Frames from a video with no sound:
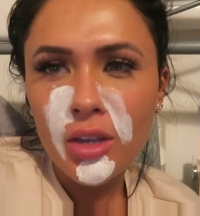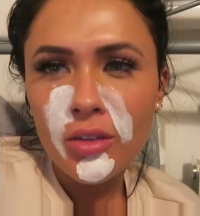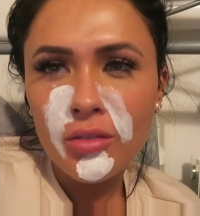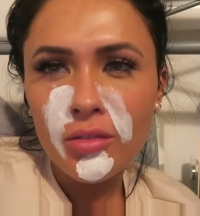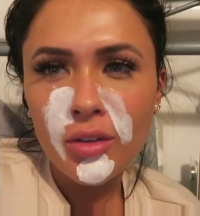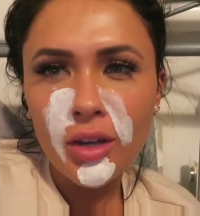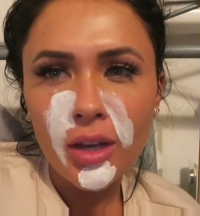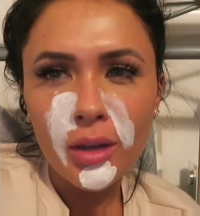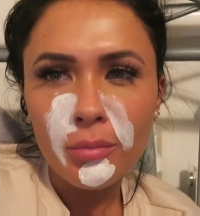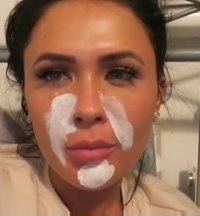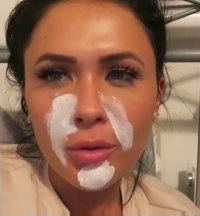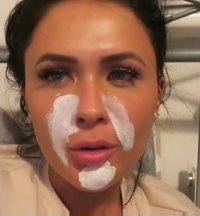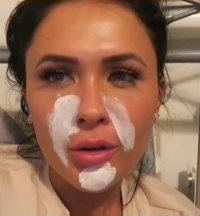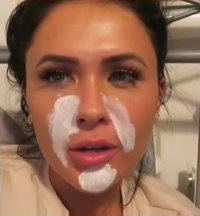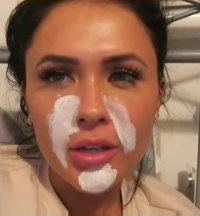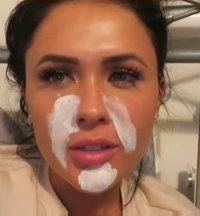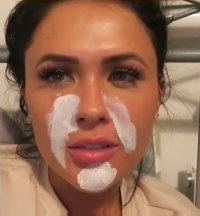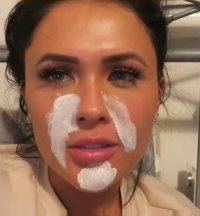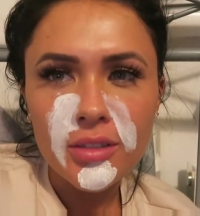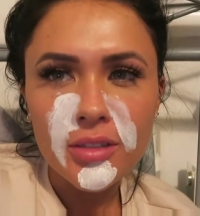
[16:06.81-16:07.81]
It's for like
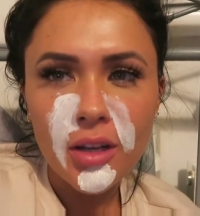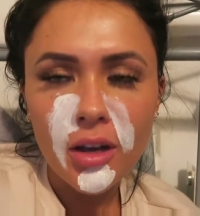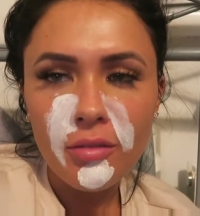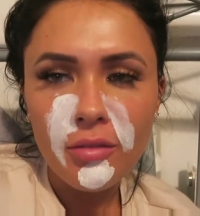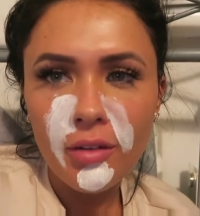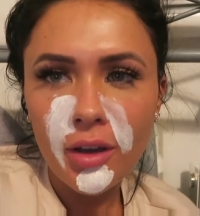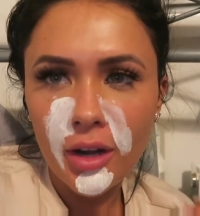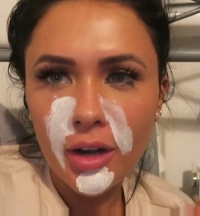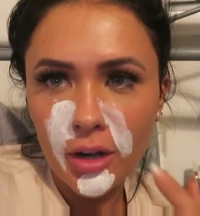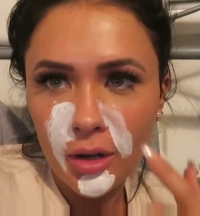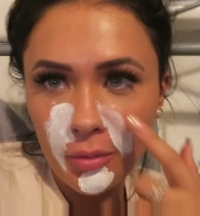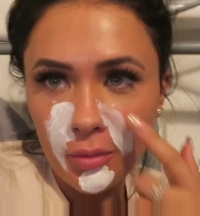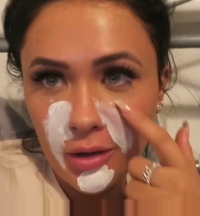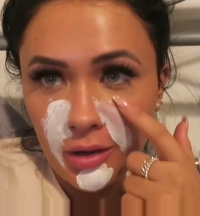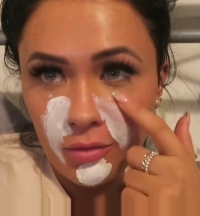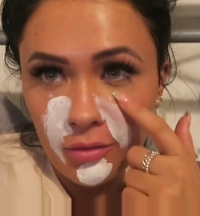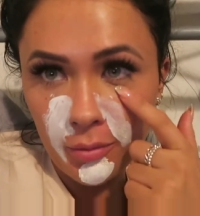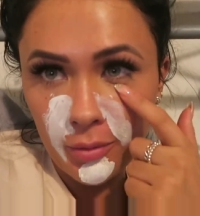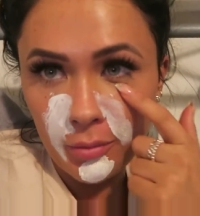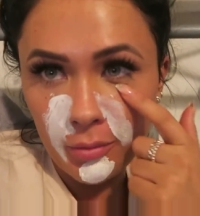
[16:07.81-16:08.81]
impurities and stuff. And I know
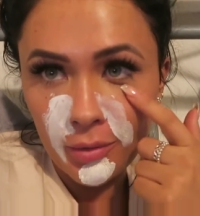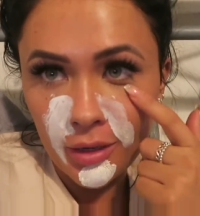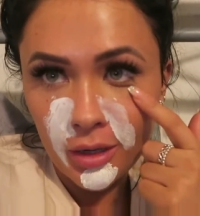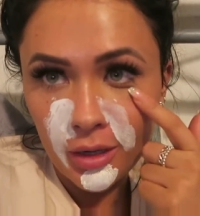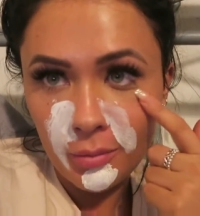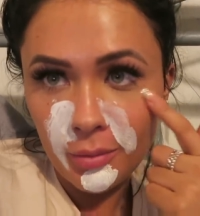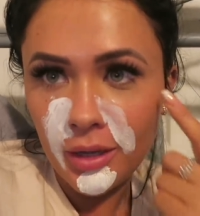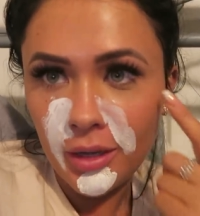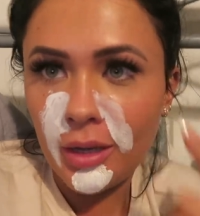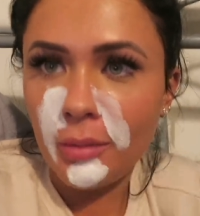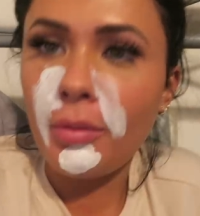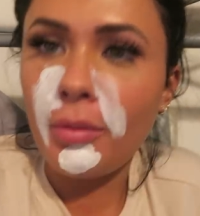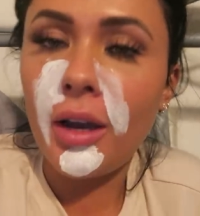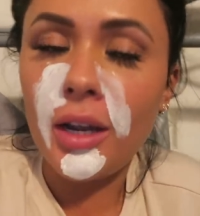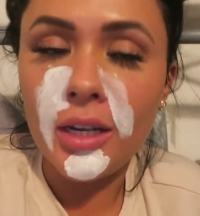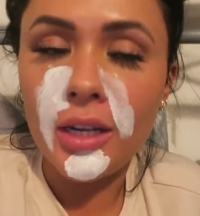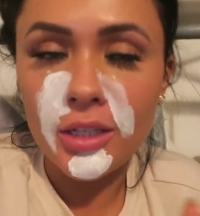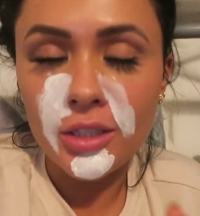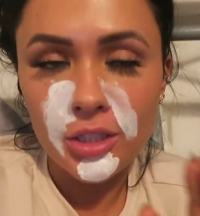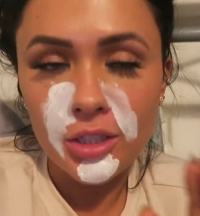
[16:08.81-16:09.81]
I have a bit of makeup here,
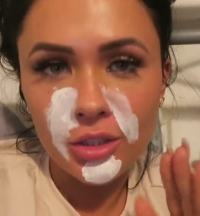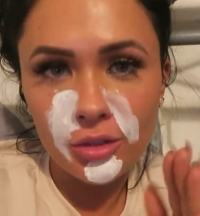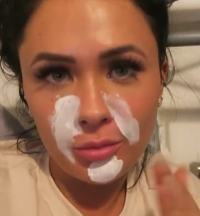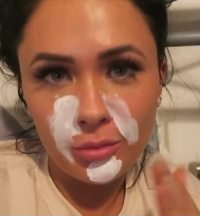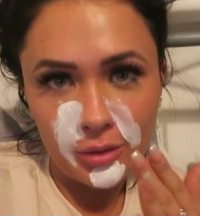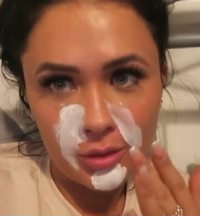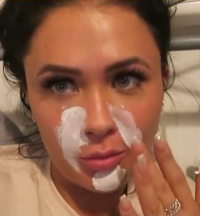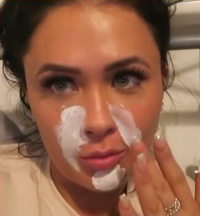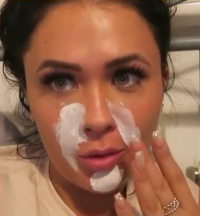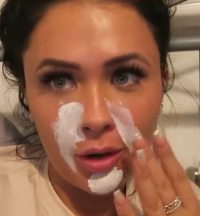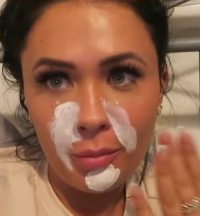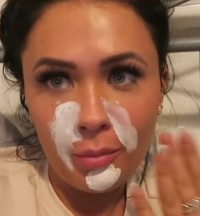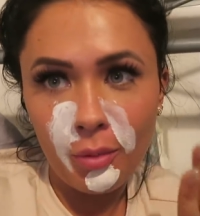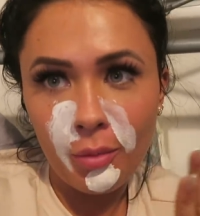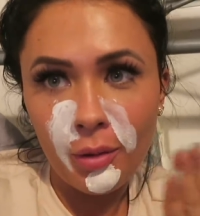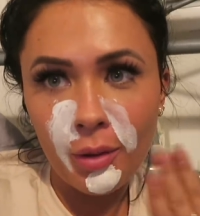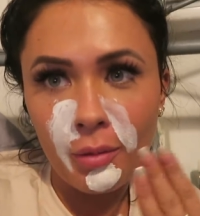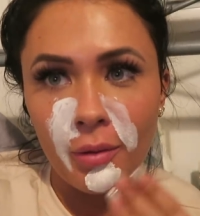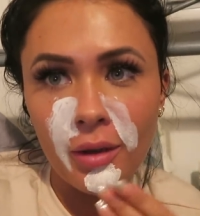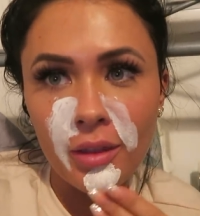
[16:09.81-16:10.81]
but I literally just went to wipe
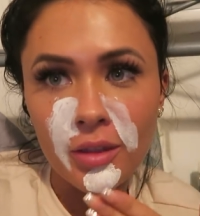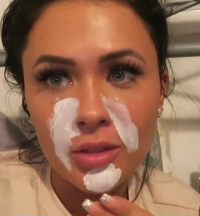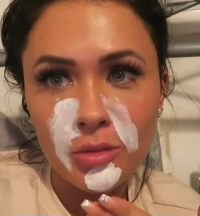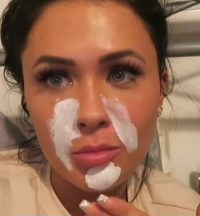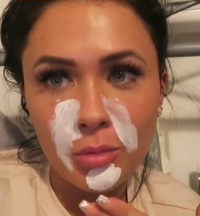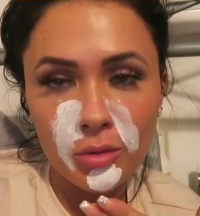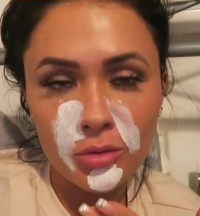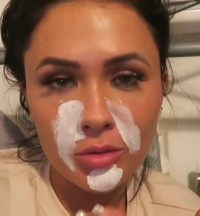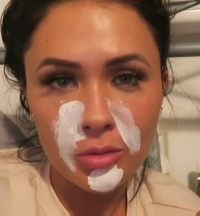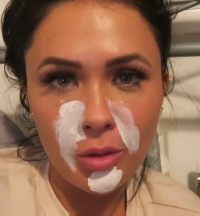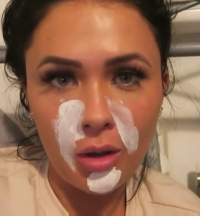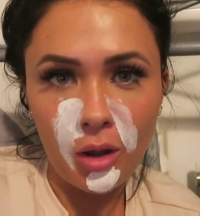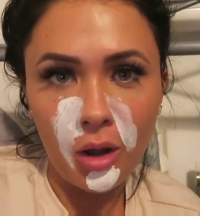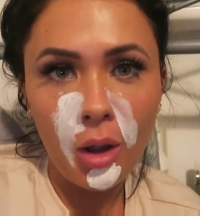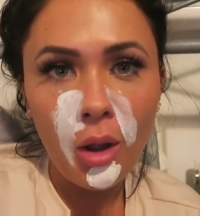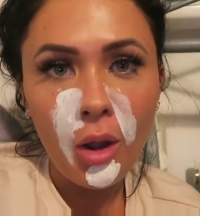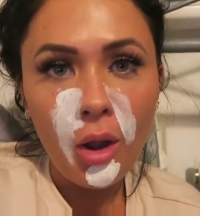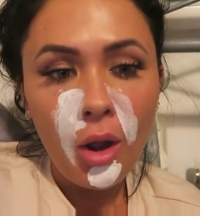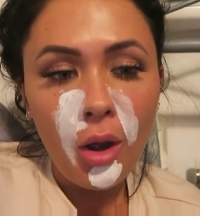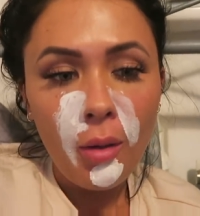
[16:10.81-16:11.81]
away where the spots
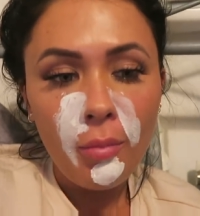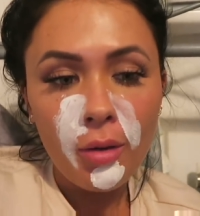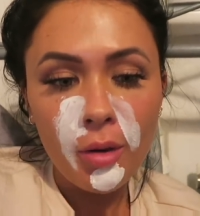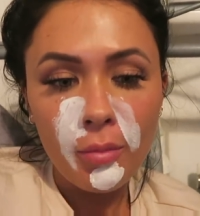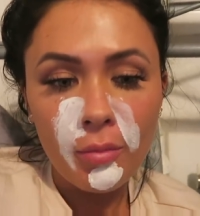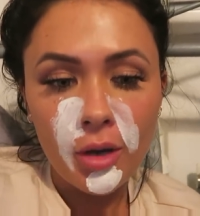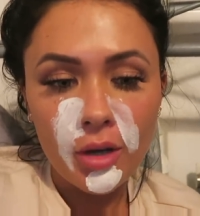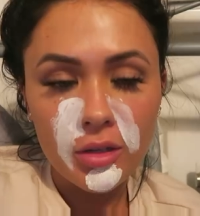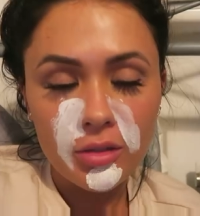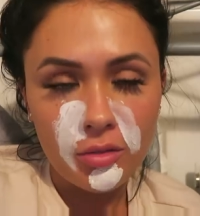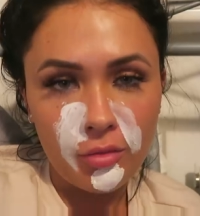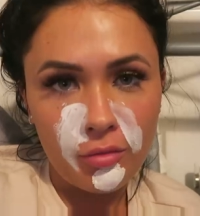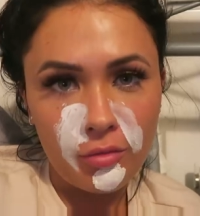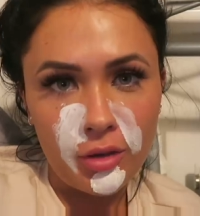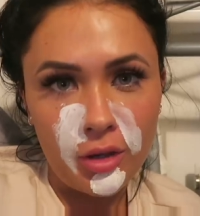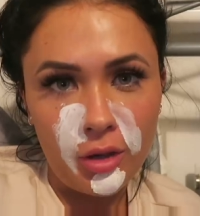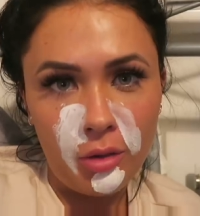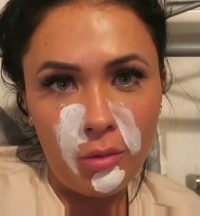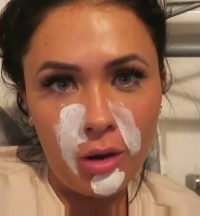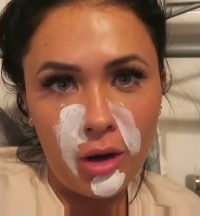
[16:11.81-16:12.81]
were, put a mask on
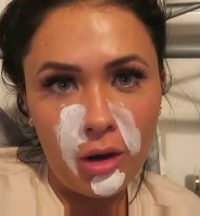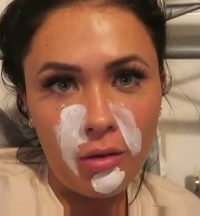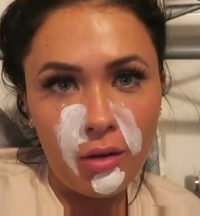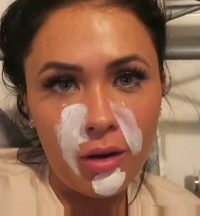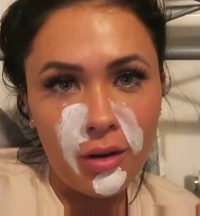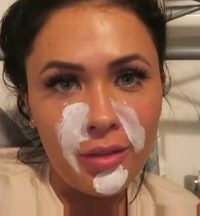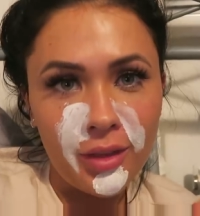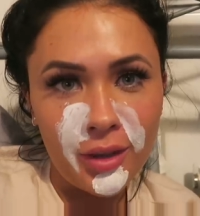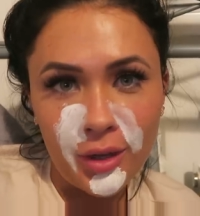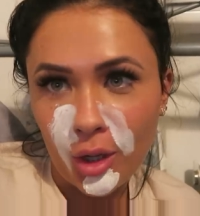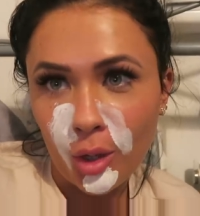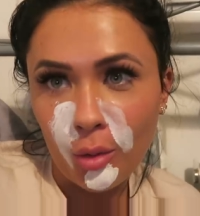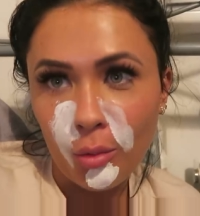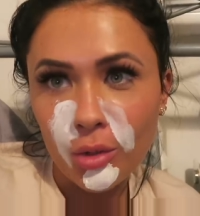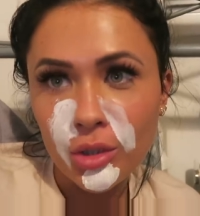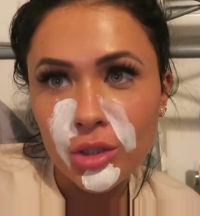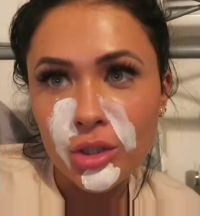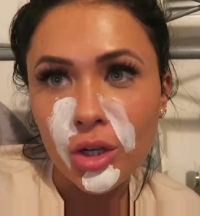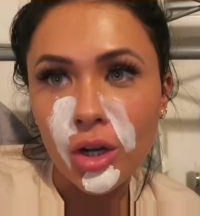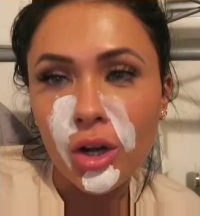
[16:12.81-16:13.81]
for a little while, and then go
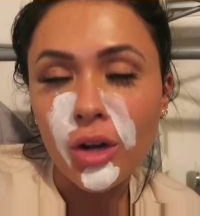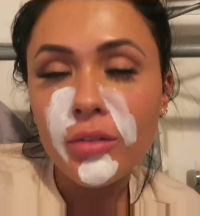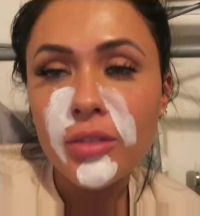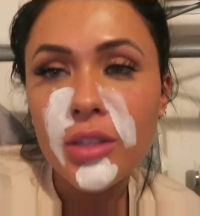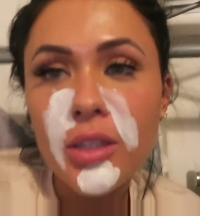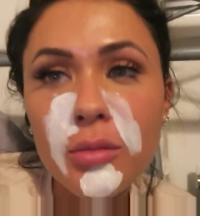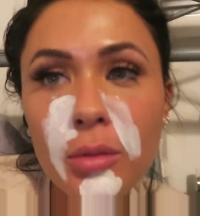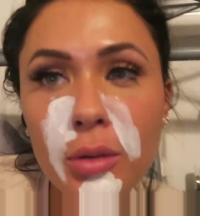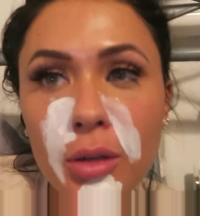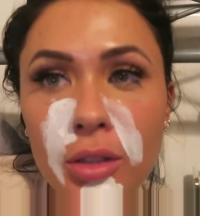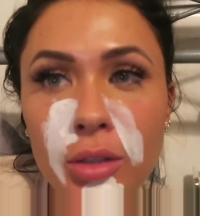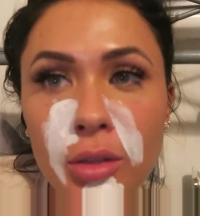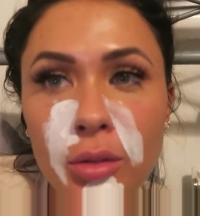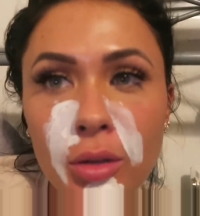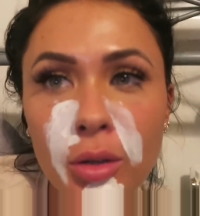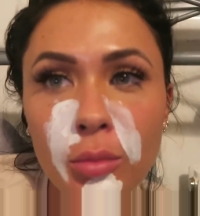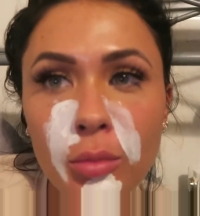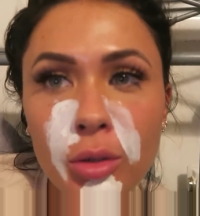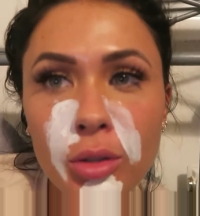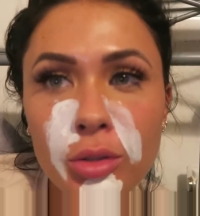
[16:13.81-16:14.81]
wash it off. So that's what I'm gonna do. I'm
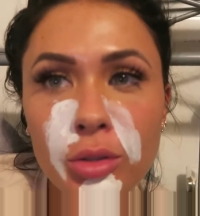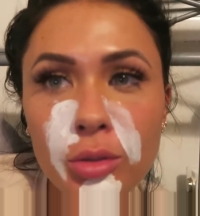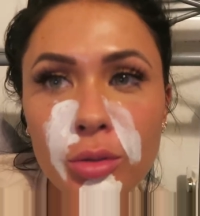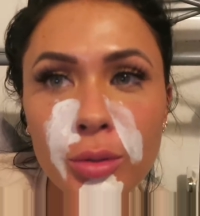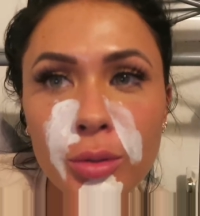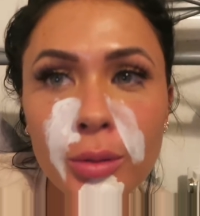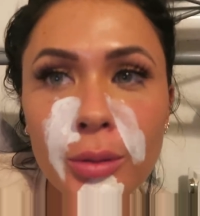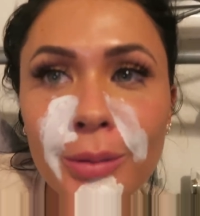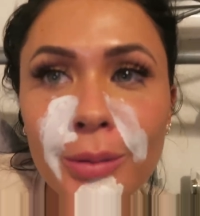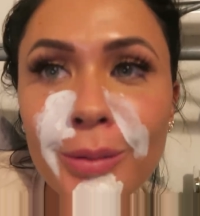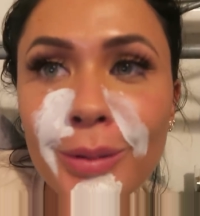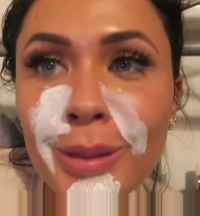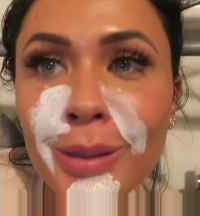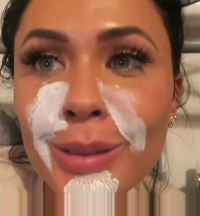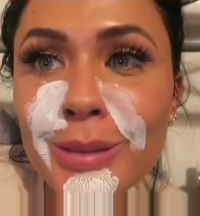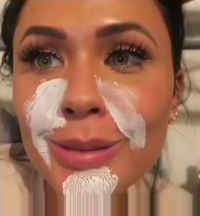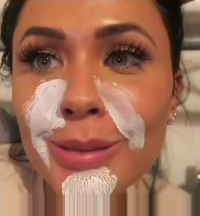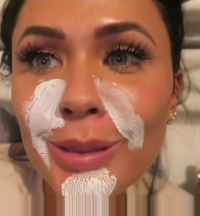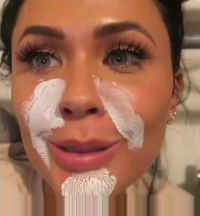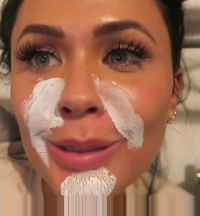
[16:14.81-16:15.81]
gonna wash all of
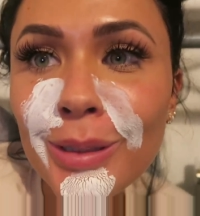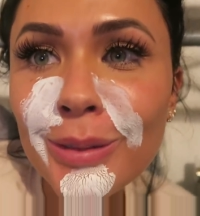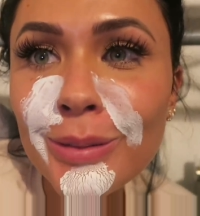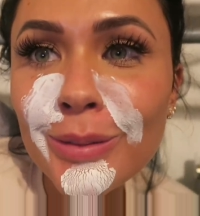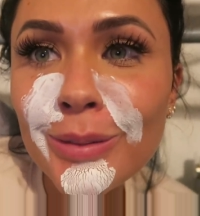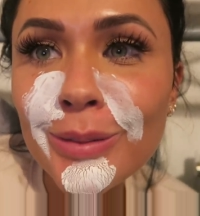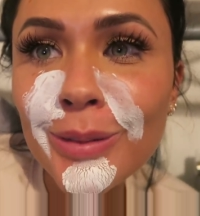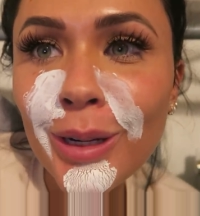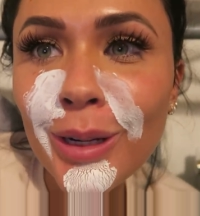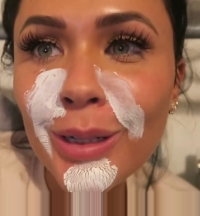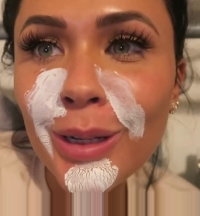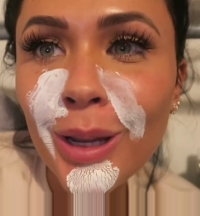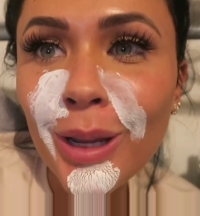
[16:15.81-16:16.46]
this off right